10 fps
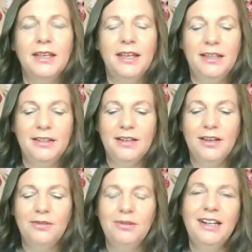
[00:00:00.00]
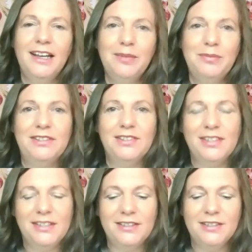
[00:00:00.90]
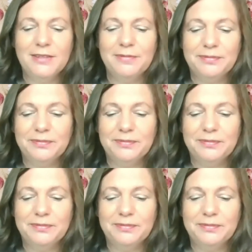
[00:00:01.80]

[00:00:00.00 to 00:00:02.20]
And what happens is